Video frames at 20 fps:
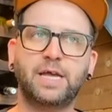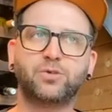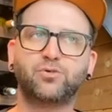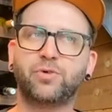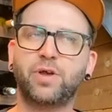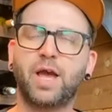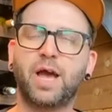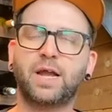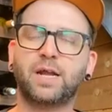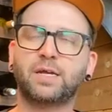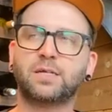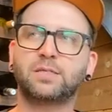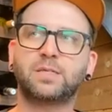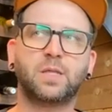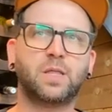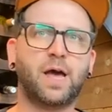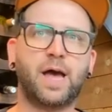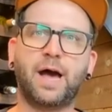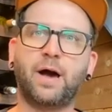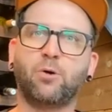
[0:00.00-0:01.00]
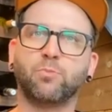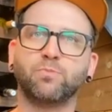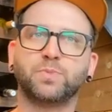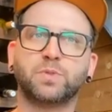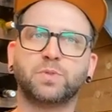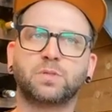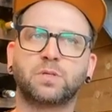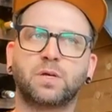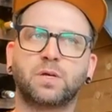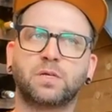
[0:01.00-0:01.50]
Adriatic to the
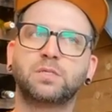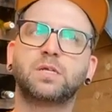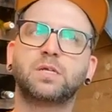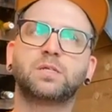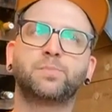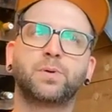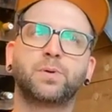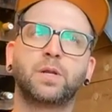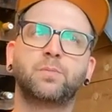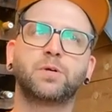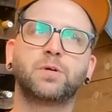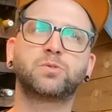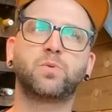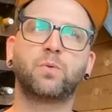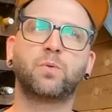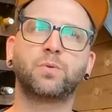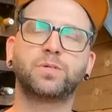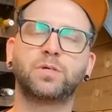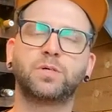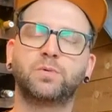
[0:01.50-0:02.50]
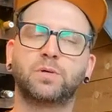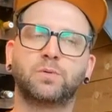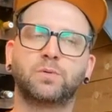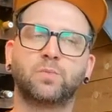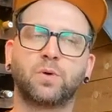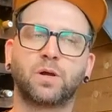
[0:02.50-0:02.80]
Alps, because that's pretty much what we're doing.